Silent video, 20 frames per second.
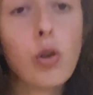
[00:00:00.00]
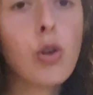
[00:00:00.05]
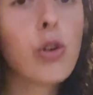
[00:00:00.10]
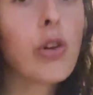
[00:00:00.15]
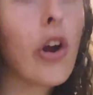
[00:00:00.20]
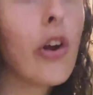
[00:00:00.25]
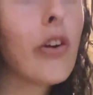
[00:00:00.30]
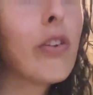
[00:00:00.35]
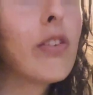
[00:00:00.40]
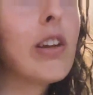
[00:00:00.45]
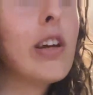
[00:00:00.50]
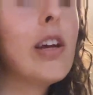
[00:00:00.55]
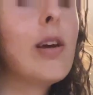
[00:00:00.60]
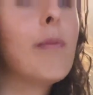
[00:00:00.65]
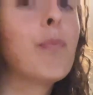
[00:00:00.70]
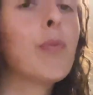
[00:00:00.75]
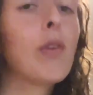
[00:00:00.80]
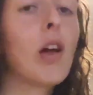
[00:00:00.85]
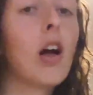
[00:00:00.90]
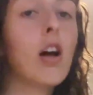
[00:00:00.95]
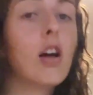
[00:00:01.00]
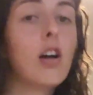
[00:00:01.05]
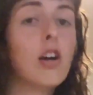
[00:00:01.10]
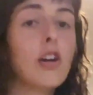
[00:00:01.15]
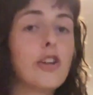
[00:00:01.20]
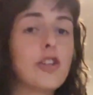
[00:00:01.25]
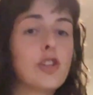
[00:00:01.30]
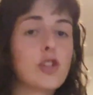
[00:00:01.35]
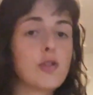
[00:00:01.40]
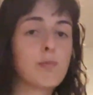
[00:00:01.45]
Currently
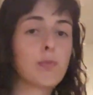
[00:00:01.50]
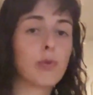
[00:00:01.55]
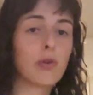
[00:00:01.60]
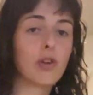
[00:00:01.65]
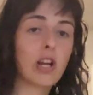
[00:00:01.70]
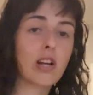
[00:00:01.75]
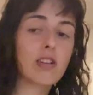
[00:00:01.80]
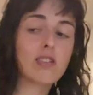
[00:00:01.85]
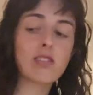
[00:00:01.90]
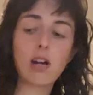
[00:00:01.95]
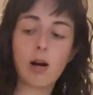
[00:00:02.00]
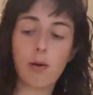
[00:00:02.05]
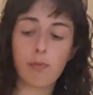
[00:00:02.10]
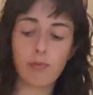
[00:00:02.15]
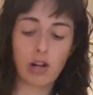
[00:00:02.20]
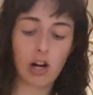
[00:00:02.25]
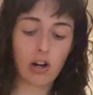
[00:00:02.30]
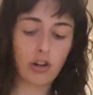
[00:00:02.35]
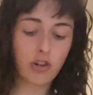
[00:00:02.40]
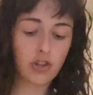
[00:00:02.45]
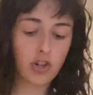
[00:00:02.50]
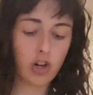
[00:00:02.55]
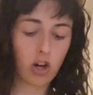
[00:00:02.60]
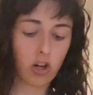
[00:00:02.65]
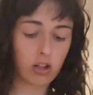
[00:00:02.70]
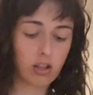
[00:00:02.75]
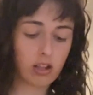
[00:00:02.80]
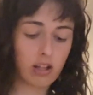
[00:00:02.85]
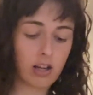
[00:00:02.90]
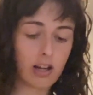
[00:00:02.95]
spooning some dark
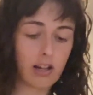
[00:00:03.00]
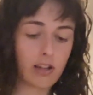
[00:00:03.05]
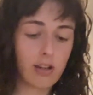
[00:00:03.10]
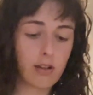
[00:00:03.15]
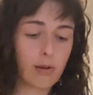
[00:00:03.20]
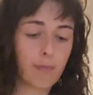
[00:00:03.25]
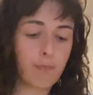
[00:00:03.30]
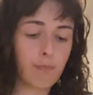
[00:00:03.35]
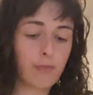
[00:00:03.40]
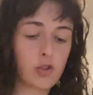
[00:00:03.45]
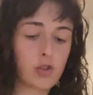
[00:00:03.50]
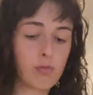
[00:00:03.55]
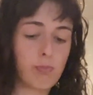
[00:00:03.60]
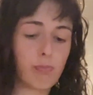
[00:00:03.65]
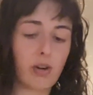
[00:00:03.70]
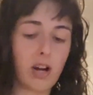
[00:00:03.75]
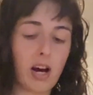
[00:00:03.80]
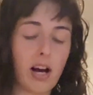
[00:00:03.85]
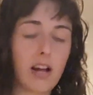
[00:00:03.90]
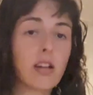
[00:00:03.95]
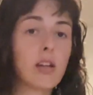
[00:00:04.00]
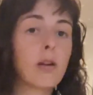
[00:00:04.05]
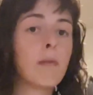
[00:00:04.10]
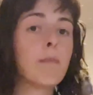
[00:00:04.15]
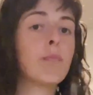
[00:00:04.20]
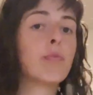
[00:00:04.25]
chocolate spread.